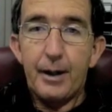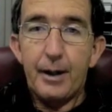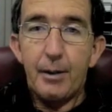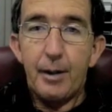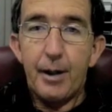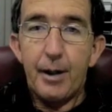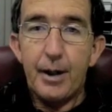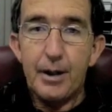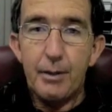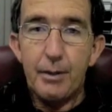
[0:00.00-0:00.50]

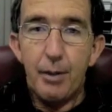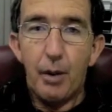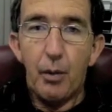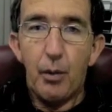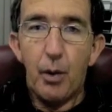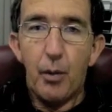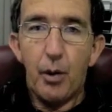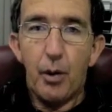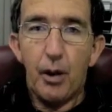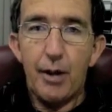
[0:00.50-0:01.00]
And that's about where
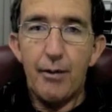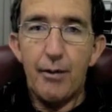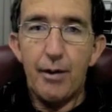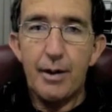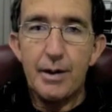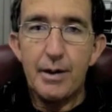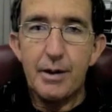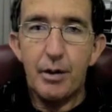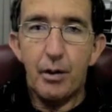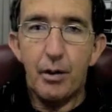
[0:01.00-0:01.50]
we'll leave it
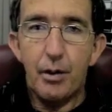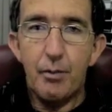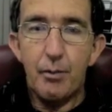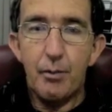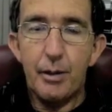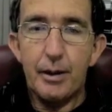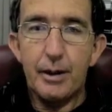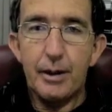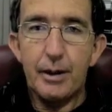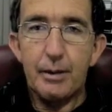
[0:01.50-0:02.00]
this
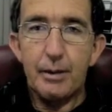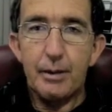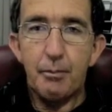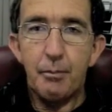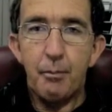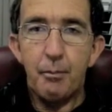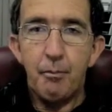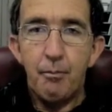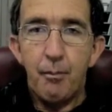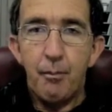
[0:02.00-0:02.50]
time.
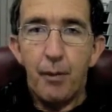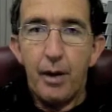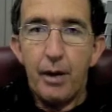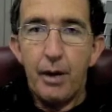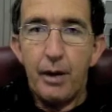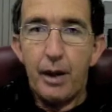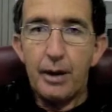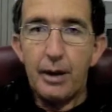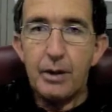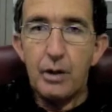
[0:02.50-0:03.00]

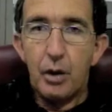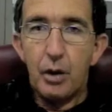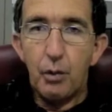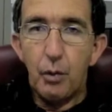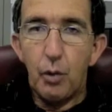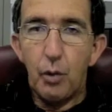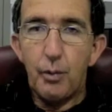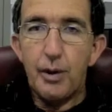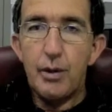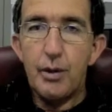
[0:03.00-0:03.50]
Next time we'll
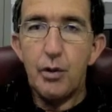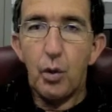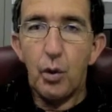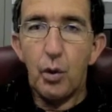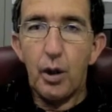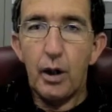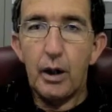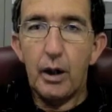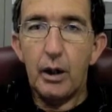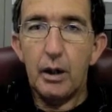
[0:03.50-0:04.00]
be
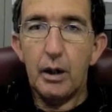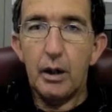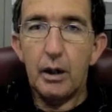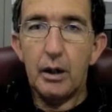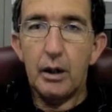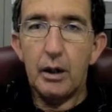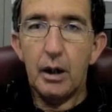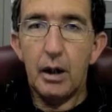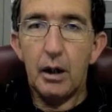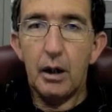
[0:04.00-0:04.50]
talking
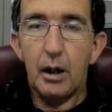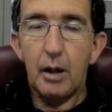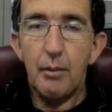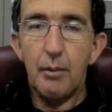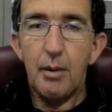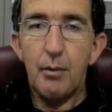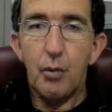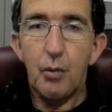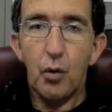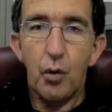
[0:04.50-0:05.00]
a little bit
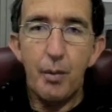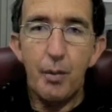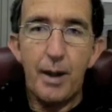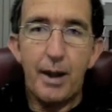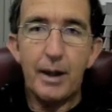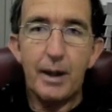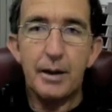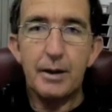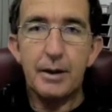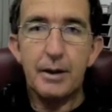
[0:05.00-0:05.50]
more
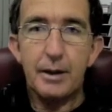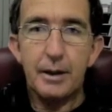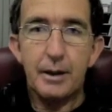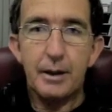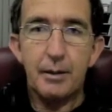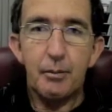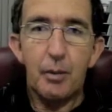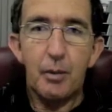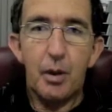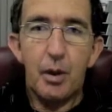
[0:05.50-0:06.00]
about
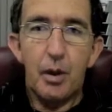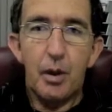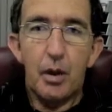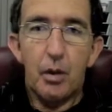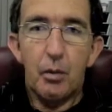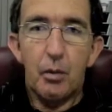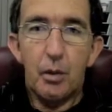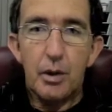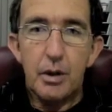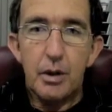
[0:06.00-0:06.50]

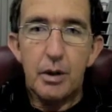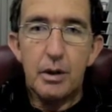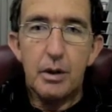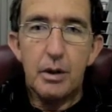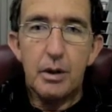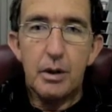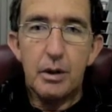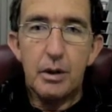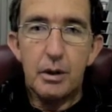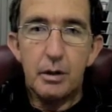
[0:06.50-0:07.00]

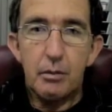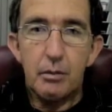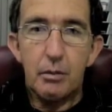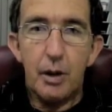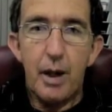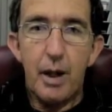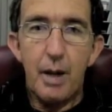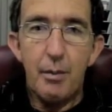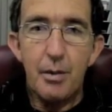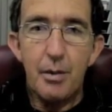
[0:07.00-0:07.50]
what
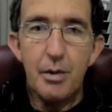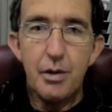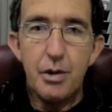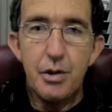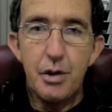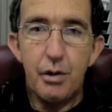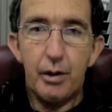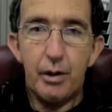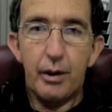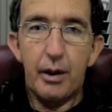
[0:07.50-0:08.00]
happens
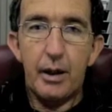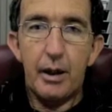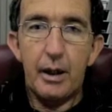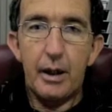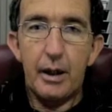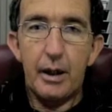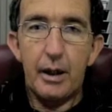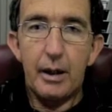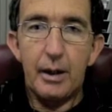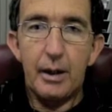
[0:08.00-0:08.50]
during
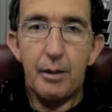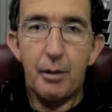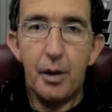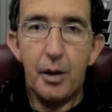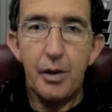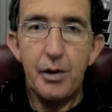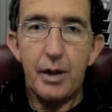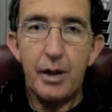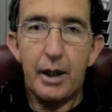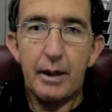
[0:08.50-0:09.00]
the
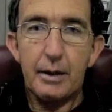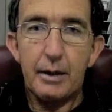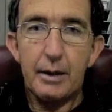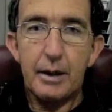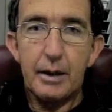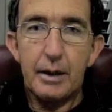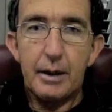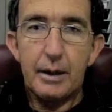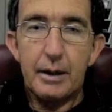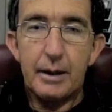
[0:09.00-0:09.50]
project,
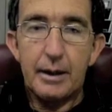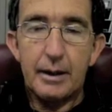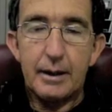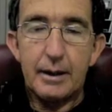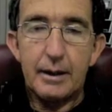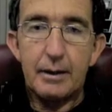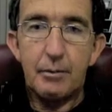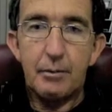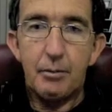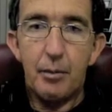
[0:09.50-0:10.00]

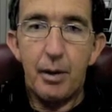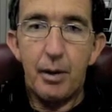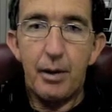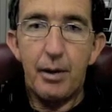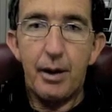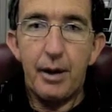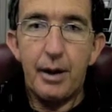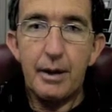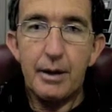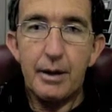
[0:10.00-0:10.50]
and
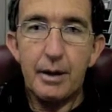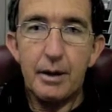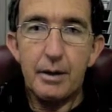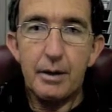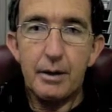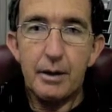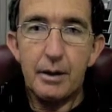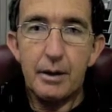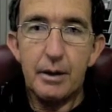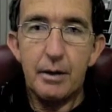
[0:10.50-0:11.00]
things that
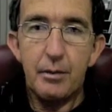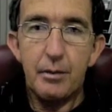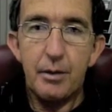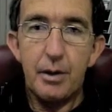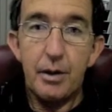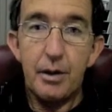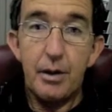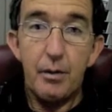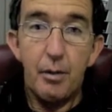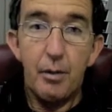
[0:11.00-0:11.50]

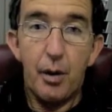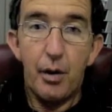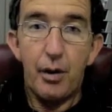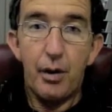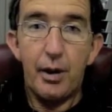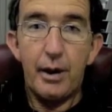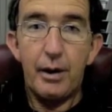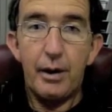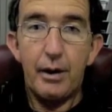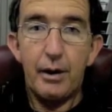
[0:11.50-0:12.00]
you might
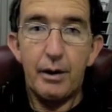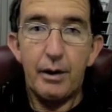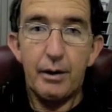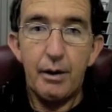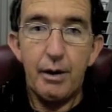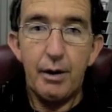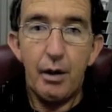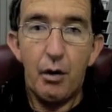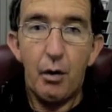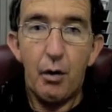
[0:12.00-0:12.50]
need to
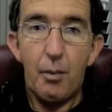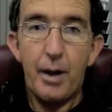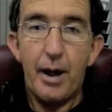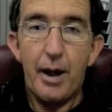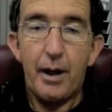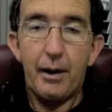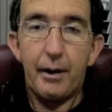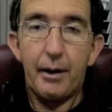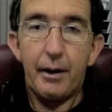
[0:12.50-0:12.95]
know about,